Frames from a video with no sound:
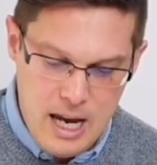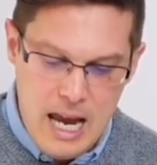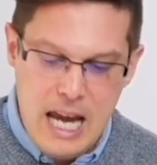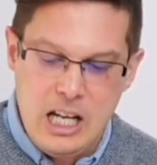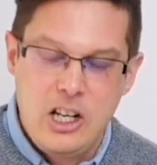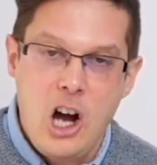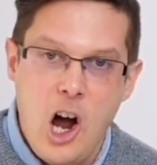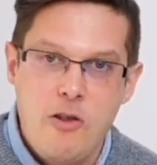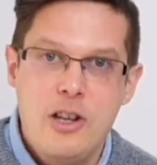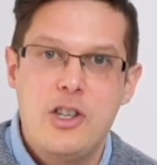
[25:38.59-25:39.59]

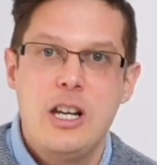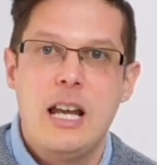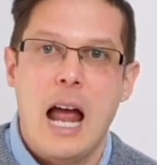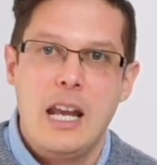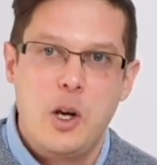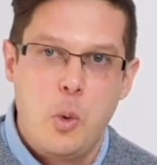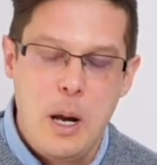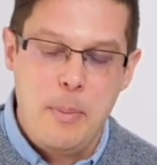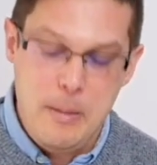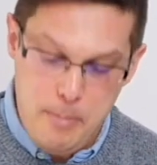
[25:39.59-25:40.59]
encouraging and
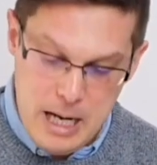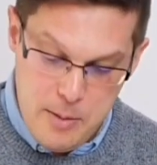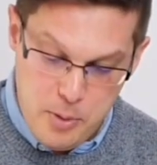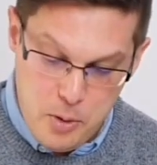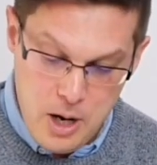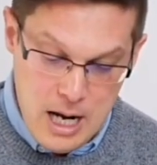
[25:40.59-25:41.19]
equipping people